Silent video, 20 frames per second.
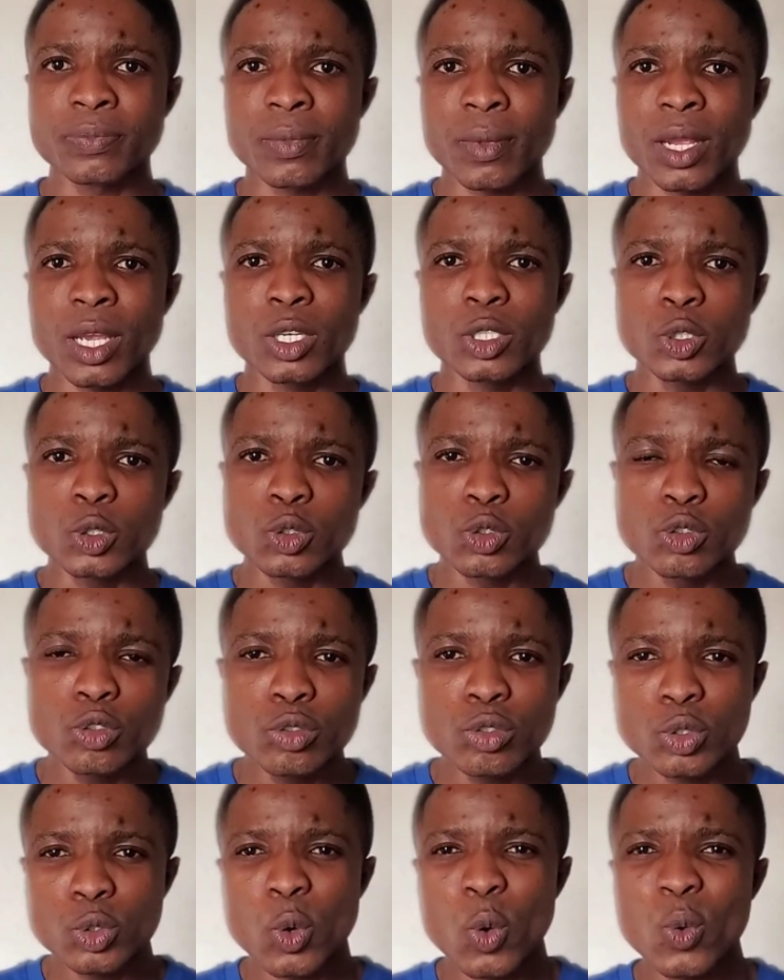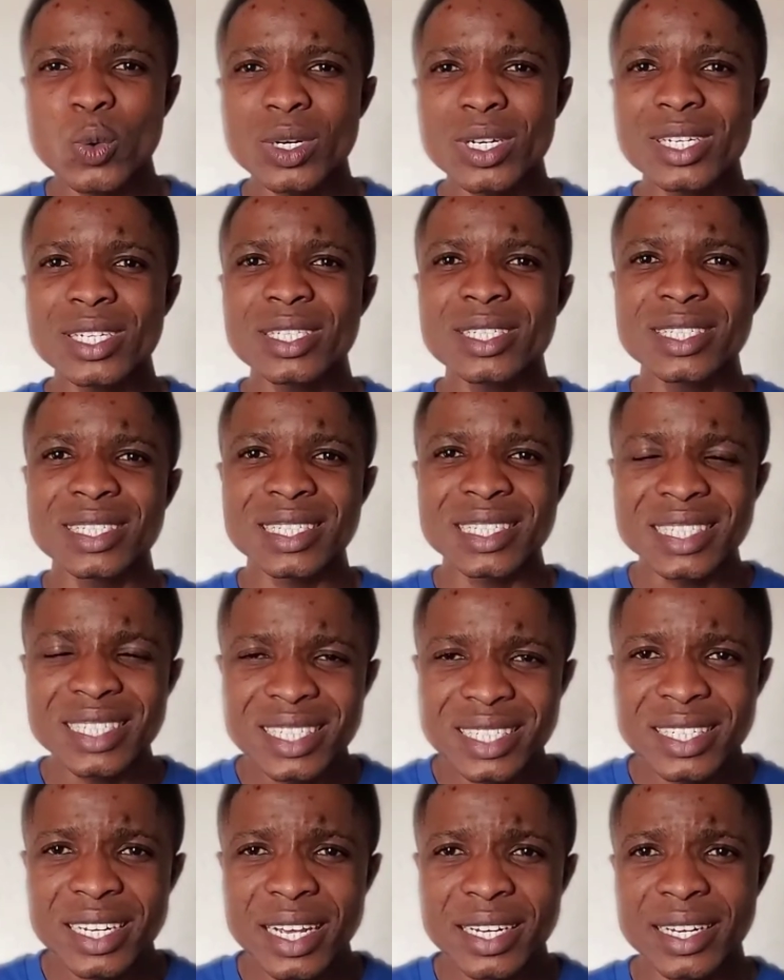You use only the
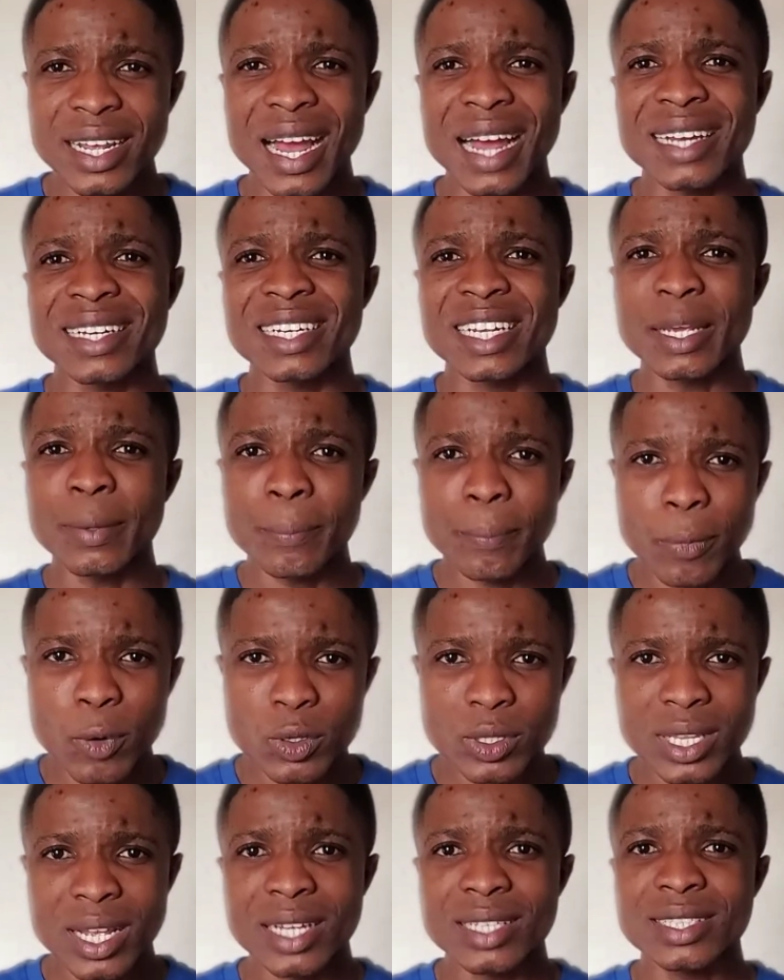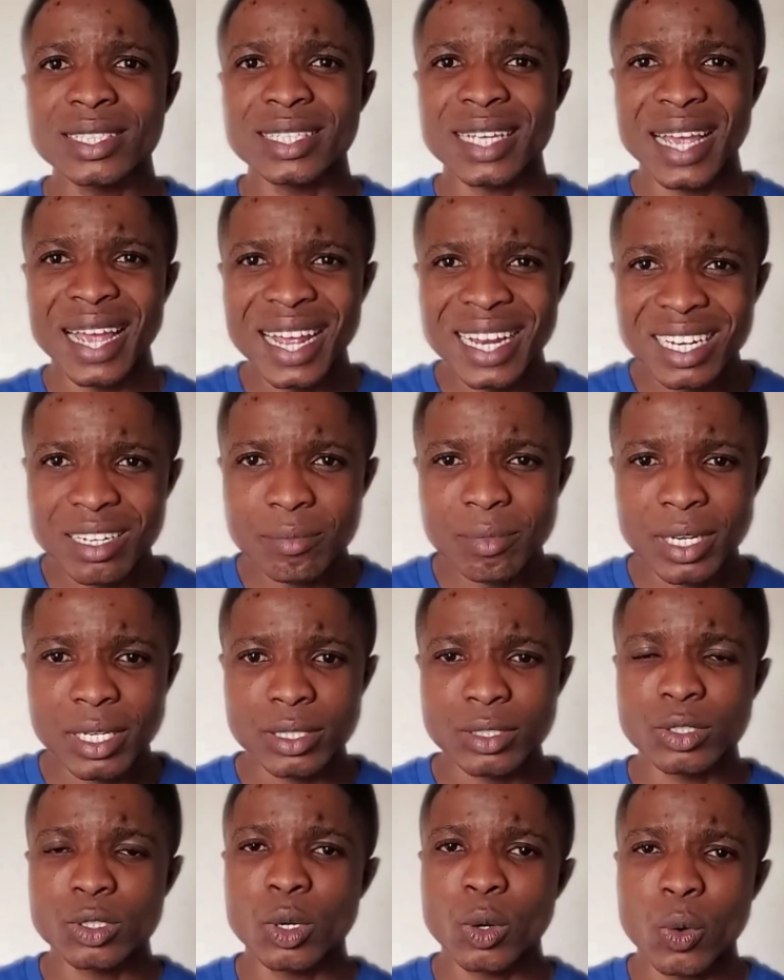needed and important element
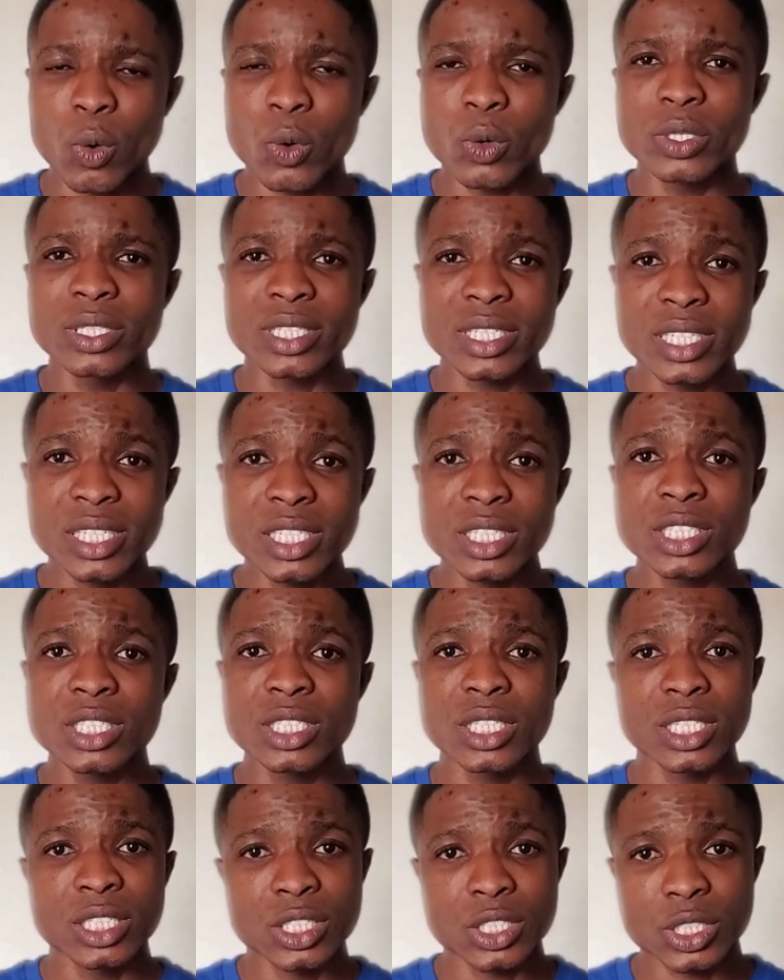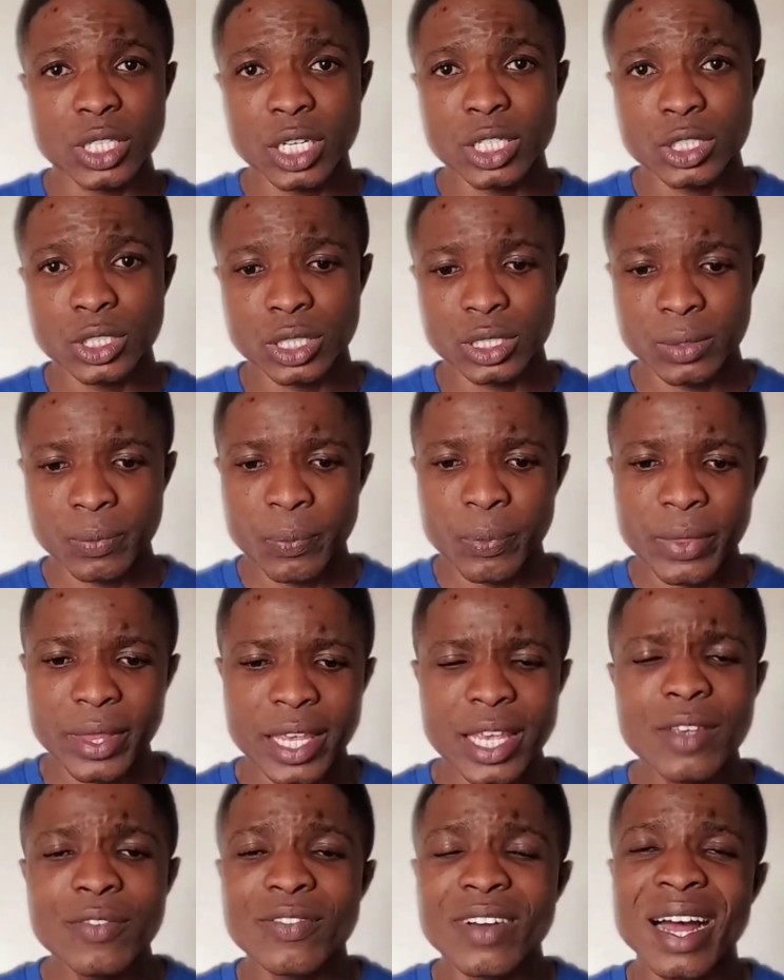on each section.
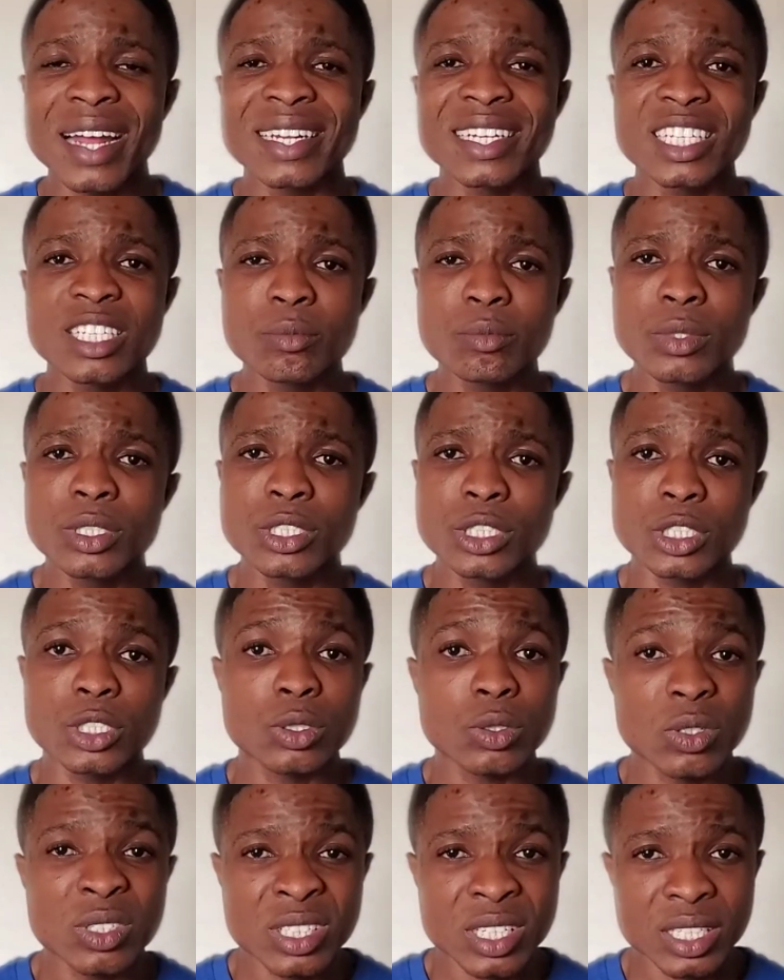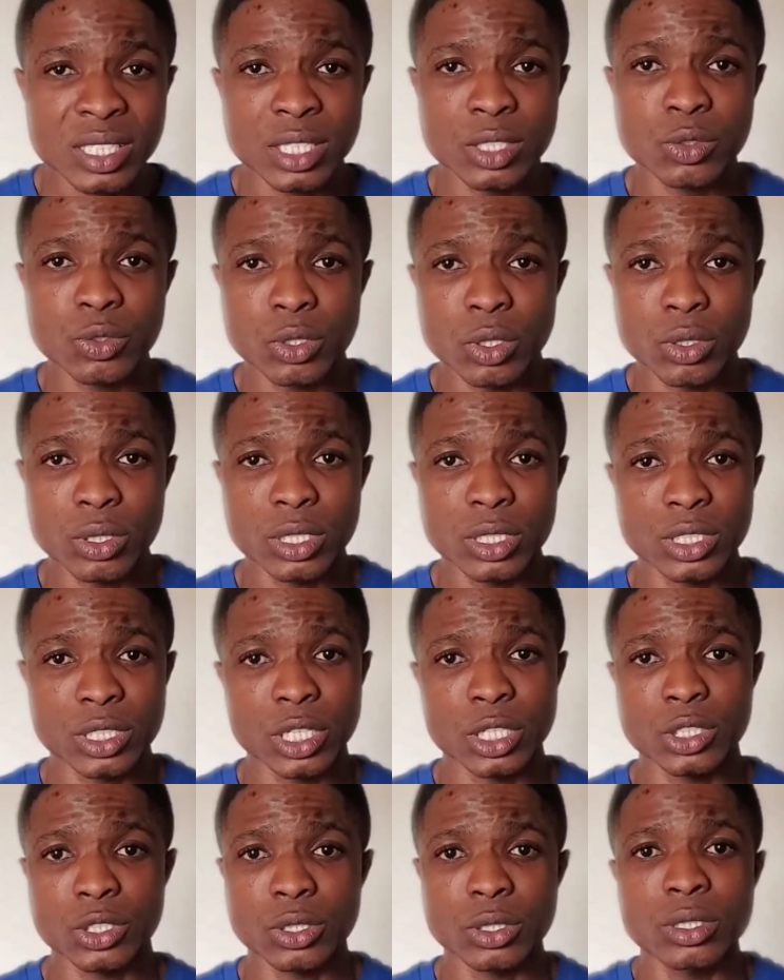If an image is not necessary on a
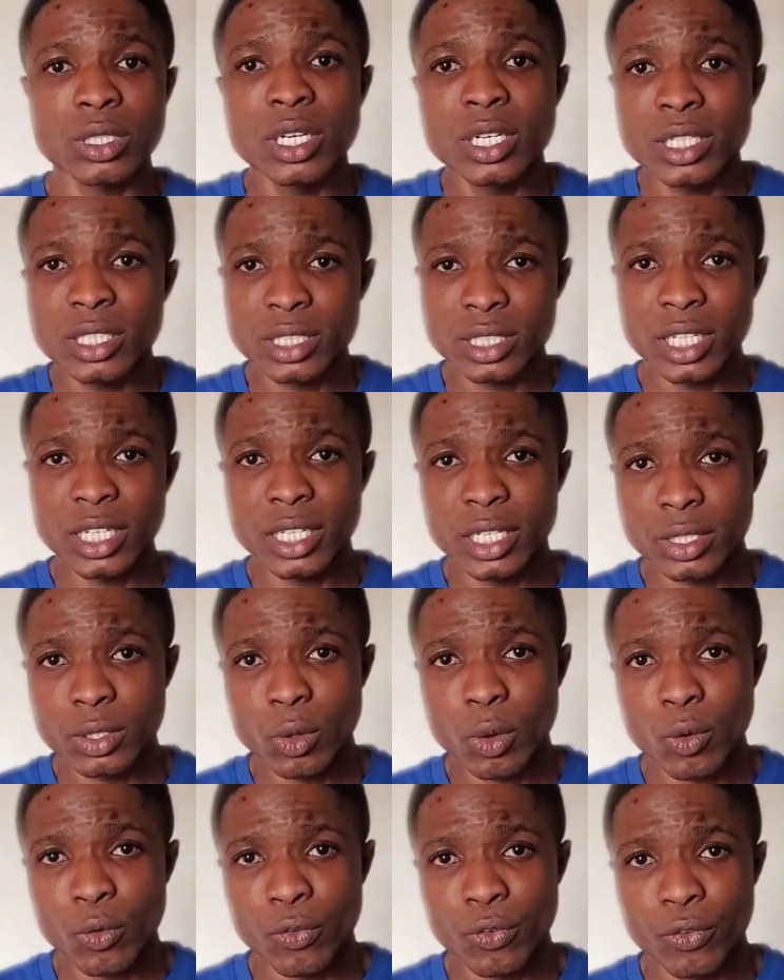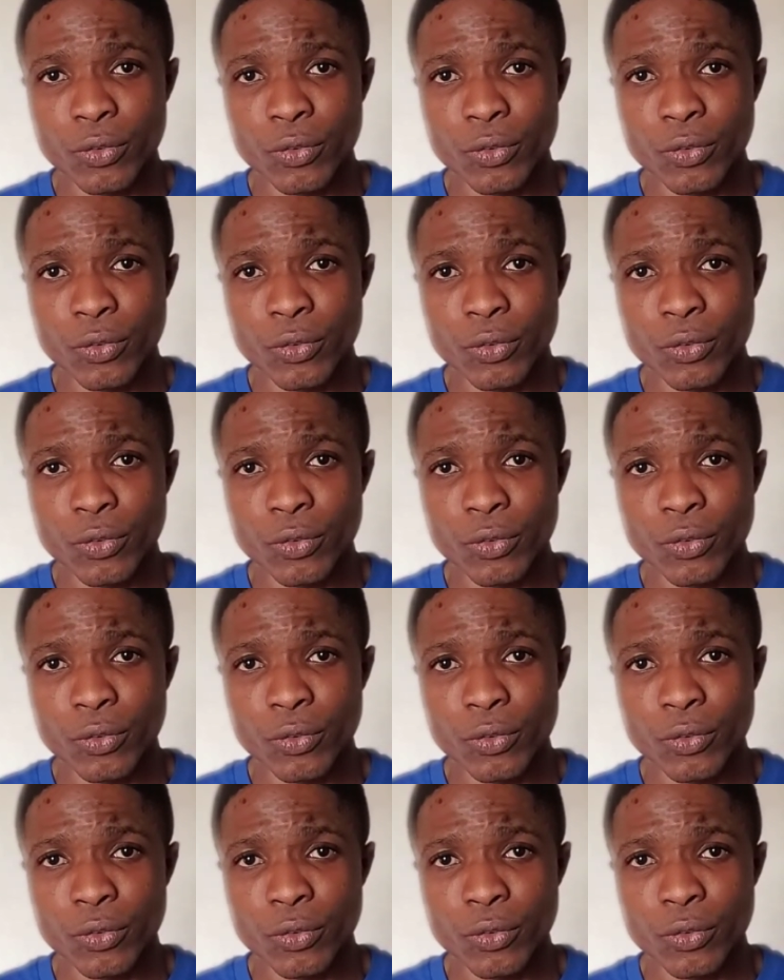section, take it off.